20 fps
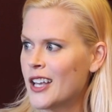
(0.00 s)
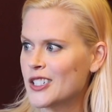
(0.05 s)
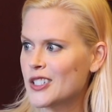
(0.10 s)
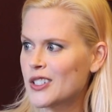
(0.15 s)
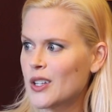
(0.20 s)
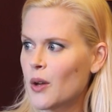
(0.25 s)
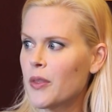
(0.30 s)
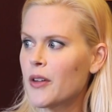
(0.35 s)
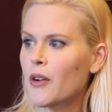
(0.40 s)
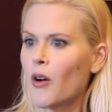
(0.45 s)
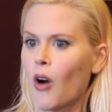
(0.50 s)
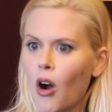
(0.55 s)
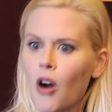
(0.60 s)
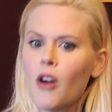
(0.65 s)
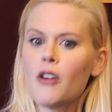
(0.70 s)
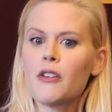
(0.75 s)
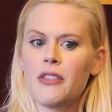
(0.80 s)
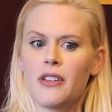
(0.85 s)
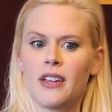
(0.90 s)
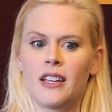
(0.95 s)
So there
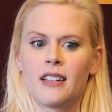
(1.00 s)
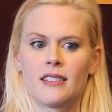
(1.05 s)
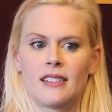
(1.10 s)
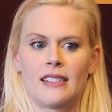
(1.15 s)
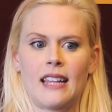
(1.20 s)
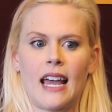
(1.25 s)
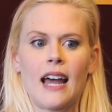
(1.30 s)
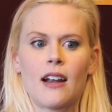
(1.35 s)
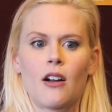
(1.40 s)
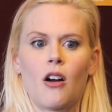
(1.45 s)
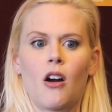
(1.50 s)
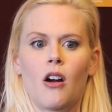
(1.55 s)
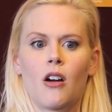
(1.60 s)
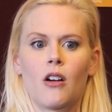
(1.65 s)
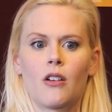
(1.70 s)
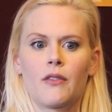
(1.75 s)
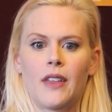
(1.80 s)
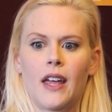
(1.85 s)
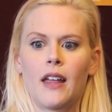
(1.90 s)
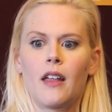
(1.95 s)
are things that
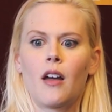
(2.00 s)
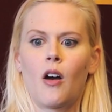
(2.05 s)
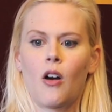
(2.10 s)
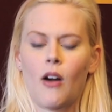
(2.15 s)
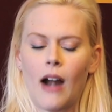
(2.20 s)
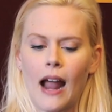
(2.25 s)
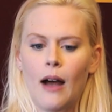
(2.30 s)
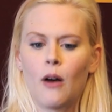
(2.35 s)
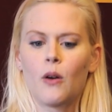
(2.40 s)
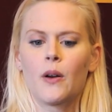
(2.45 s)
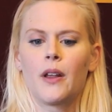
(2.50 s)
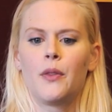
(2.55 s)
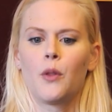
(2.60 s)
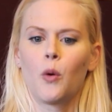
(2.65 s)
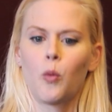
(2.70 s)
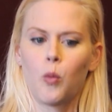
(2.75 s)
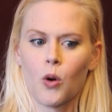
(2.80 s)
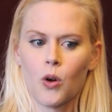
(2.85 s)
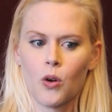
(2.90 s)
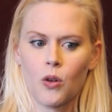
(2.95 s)
are out in
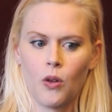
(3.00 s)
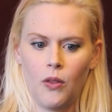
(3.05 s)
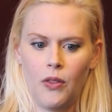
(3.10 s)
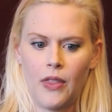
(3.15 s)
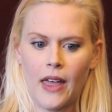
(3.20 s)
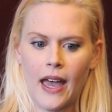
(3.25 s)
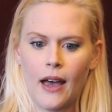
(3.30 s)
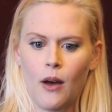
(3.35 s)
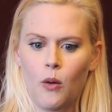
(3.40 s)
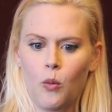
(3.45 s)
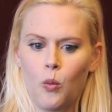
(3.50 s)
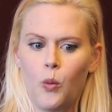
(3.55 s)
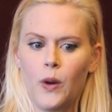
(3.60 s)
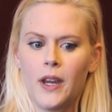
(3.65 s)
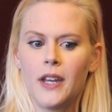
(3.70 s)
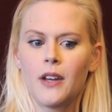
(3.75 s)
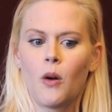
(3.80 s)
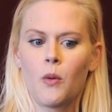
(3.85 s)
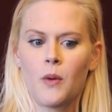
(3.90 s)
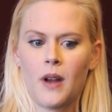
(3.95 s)
the world that
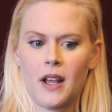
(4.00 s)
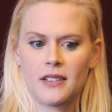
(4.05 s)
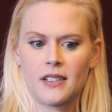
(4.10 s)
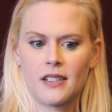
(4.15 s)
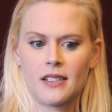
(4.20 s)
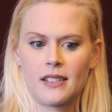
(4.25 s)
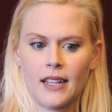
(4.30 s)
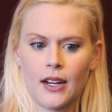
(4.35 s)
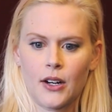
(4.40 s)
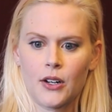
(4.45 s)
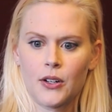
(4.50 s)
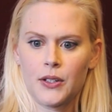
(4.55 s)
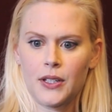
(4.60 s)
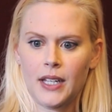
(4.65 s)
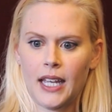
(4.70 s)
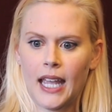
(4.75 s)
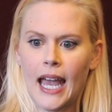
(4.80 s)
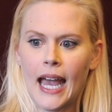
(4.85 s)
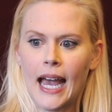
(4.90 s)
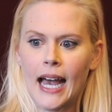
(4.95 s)
we don't
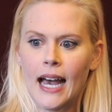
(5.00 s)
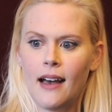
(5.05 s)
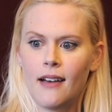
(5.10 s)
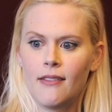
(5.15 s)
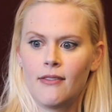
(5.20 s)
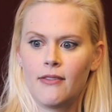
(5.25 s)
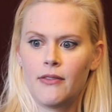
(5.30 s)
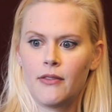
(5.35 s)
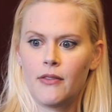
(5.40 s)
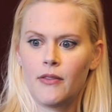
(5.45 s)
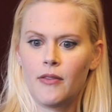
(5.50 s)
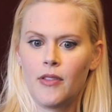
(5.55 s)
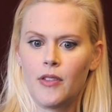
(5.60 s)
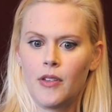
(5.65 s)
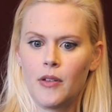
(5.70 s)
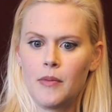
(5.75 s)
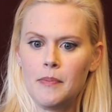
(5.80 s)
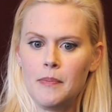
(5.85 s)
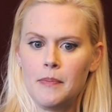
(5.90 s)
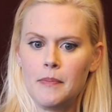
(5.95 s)
necessarily have
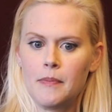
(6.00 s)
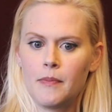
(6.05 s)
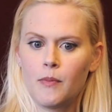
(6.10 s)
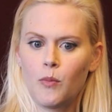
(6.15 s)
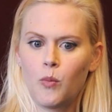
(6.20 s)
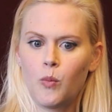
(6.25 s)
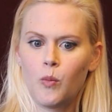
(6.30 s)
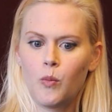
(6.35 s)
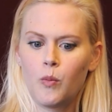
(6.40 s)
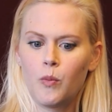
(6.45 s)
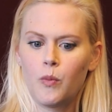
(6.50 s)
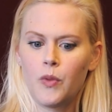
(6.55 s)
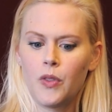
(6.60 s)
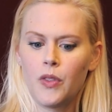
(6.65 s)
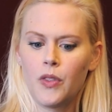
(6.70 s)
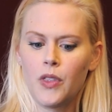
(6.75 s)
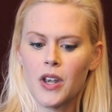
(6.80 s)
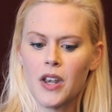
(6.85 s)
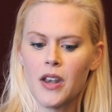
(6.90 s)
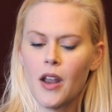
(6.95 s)
the
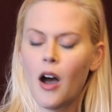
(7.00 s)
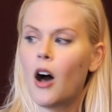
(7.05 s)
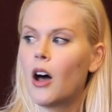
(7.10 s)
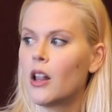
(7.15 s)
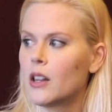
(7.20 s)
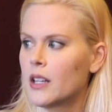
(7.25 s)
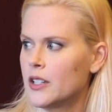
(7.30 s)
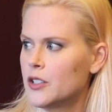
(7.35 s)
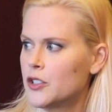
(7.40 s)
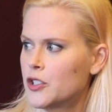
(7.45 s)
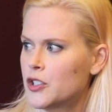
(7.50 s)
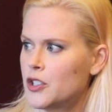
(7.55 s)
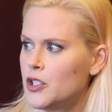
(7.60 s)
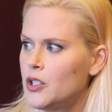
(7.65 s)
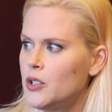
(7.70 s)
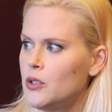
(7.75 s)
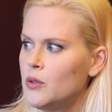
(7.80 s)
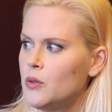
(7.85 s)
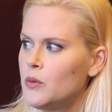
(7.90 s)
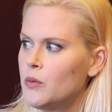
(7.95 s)
knowledge
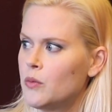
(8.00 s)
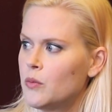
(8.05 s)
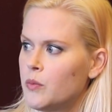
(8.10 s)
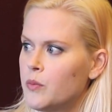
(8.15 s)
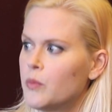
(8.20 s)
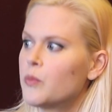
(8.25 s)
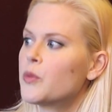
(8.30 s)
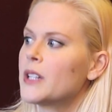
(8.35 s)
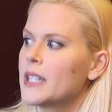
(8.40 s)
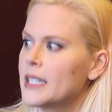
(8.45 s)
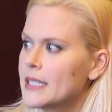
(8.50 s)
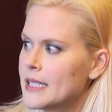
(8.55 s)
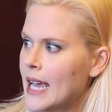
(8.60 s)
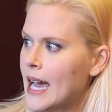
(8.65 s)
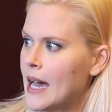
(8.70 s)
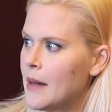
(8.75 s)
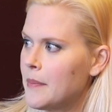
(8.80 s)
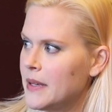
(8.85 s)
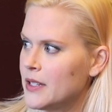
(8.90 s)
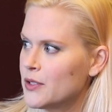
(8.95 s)
to really
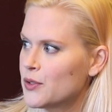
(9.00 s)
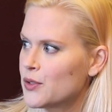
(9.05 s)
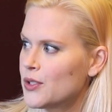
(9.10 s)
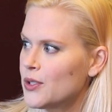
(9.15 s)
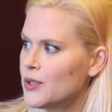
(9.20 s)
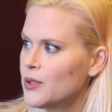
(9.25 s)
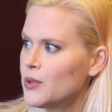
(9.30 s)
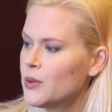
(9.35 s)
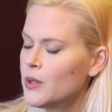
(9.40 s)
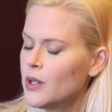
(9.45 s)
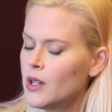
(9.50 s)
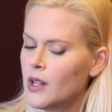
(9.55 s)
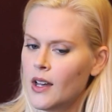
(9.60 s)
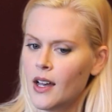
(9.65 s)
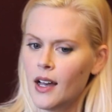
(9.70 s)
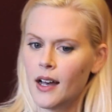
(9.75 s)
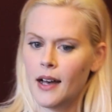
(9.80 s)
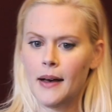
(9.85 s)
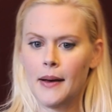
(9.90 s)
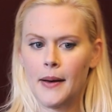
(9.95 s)
tap into.
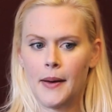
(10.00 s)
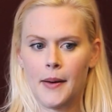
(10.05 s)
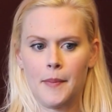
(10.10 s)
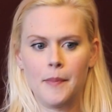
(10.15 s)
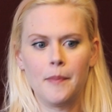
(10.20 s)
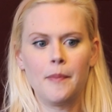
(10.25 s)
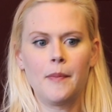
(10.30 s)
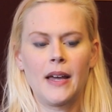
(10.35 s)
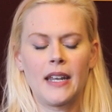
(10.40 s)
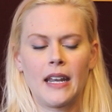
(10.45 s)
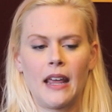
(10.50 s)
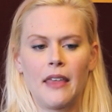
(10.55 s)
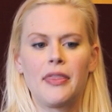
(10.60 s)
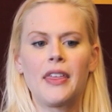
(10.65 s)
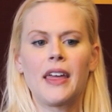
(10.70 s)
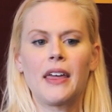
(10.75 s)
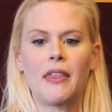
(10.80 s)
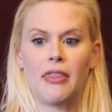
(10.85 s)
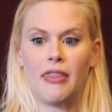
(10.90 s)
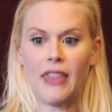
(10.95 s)
And I
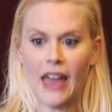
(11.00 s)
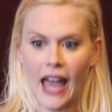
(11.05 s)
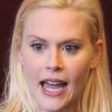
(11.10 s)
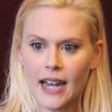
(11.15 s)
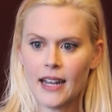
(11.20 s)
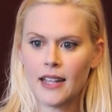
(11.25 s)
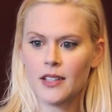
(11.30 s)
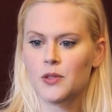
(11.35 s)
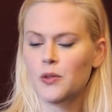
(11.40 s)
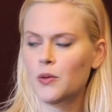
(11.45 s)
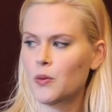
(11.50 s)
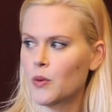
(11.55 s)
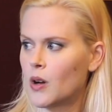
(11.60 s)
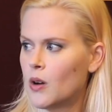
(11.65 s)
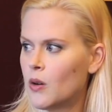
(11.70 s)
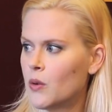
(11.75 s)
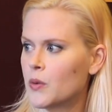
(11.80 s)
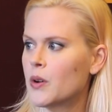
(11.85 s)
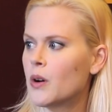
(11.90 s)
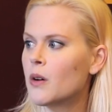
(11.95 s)
think that has
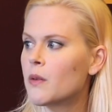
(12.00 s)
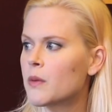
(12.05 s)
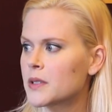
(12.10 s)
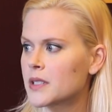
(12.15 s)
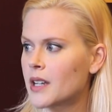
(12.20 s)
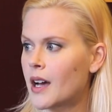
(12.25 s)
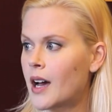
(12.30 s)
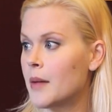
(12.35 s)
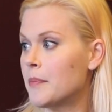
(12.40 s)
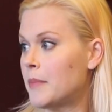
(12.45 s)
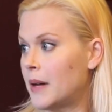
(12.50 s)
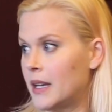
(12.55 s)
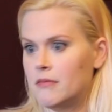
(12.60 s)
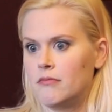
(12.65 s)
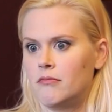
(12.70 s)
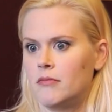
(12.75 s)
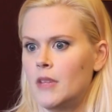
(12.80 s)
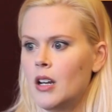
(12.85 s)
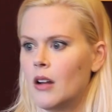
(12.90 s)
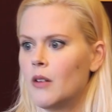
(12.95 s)
grown over time.
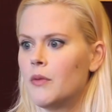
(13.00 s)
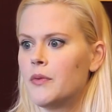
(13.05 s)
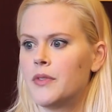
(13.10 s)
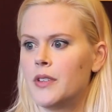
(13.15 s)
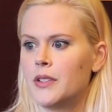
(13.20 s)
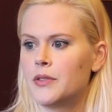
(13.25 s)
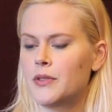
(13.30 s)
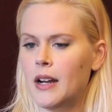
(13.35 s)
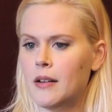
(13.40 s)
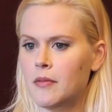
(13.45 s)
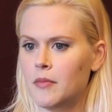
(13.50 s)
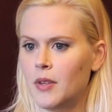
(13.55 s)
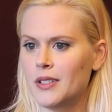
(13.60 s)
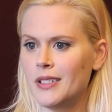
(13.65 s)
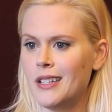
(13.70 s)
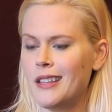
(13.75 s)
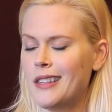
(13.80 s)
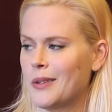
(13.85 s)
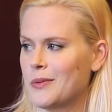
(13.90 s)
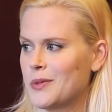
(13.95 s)
But, you know, the Dragon Ball
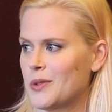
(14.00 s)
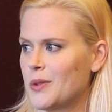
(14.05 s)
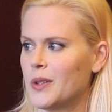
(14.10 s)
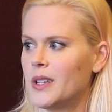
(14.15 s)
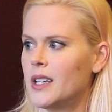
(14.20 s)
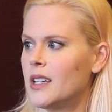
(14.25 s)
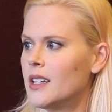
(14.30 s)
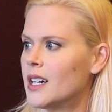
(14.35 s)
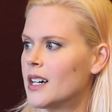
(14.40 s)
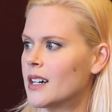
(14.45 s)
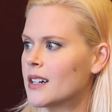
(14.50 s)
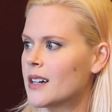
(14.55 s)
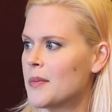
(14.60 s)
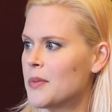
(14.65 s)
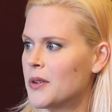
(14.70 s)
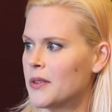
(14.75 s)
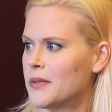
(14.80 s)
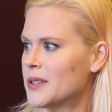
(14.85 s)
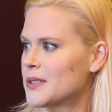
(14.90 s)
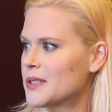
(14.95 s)
Z thing was only a
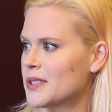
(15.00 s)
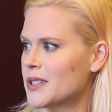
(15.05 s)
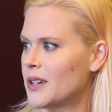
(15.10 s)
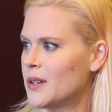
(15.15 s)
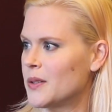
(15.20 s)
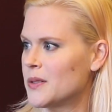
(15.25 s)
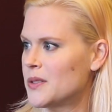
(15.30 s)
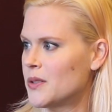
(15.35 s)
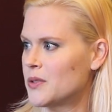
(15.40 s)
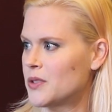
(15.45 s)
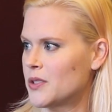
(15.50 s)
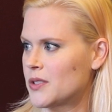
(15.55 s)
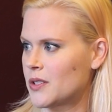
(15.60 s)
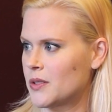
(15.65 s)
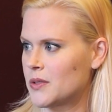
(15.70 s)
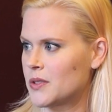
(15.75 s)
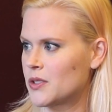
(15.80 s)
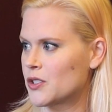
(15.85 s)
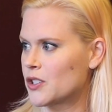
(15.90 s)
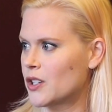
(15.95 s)
couple of years ago. So it just
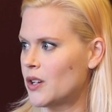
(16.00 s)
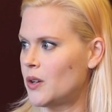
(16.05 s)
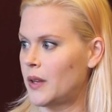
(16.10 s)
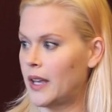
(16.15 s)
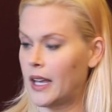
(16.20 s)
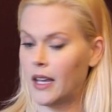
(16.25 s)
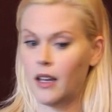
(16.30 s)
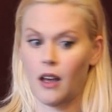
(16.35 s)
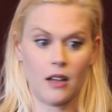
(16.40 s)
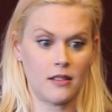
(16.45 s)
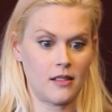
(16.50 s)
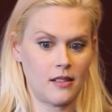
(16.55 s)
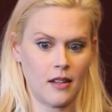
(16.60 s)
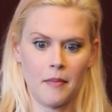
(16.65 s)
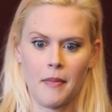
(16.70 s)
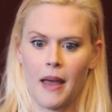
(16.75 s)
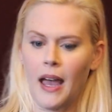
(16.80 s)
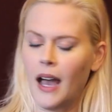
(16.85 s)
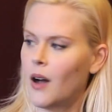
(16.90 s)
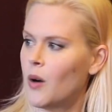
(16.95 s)
goes to show, like,
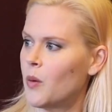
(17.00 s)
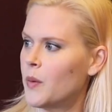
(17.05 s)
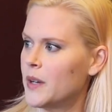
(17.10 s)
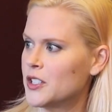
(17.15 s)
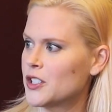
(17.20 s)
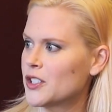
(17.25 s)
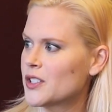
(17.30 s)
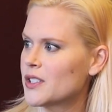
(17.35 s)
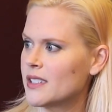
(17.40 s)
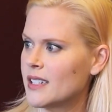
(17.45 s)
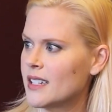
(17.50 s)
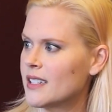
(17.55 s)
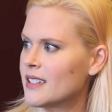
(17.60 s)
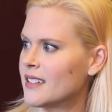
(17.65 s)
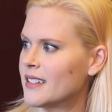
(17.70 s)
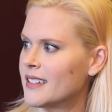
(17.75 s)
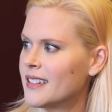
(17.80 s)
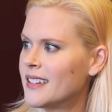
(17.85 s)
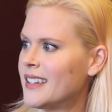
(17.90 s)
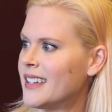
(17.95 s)
somehow we just
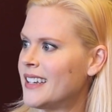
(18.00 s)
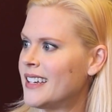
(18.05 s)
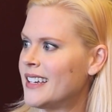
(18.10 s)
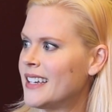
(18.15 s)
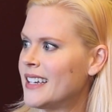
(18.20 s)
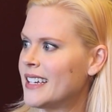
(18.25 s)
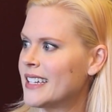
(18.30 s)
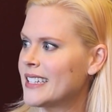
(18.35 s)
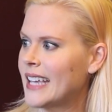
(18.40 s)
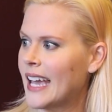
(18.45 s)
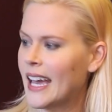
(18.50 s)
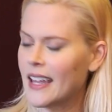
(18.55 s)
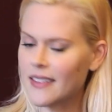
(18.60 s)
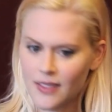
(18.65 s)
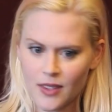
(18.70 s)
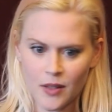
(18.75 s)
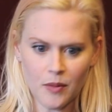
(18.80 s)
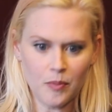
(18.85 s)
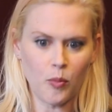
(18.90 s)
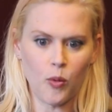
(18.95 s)
didn't
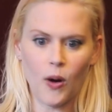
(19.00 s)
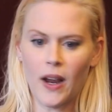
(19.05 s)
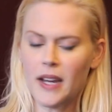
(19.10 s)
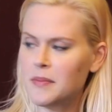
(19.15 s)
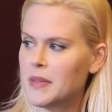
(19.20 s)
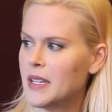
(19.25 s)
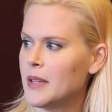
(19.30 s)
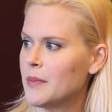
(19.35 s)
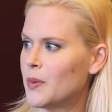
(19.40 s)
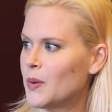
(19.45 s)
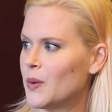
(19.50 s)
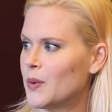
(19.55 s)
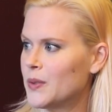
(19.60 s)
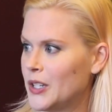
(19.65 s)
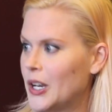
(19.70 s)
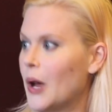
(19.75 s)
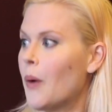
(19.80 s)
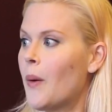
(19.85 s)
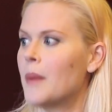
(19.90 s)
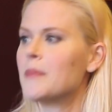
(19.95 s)
get the right people.
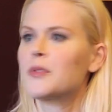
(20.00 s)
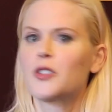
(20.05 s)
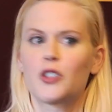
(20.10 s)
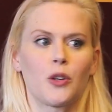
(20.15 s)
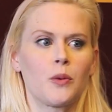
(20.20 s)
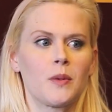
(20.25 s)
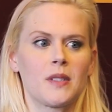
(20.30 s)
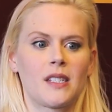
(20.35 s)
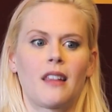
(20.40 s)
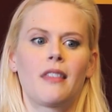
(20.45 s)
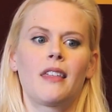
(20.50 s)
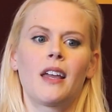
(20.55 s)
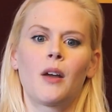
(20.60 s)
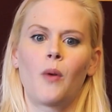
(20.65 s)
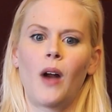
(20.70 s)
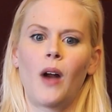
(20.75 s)
You know, I'm sure it was a thing